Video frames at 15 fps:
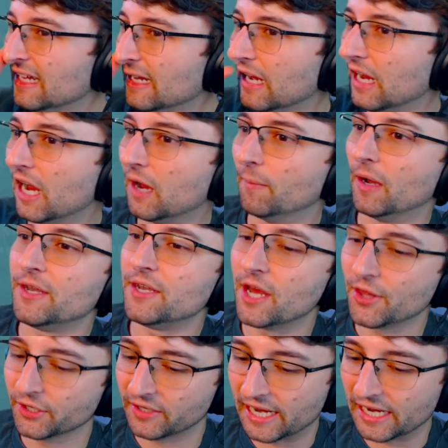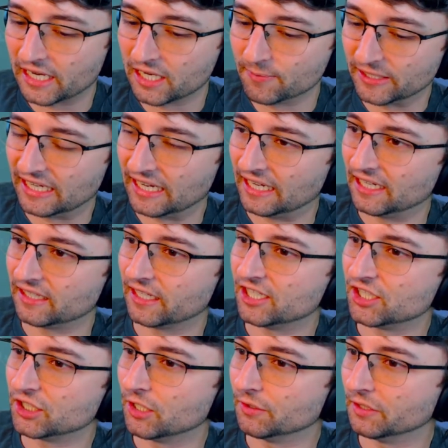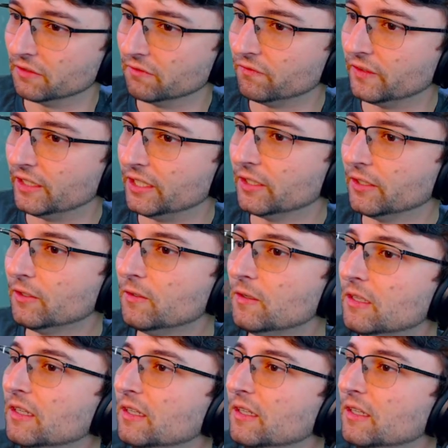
Another AI mechanic that I showed in the video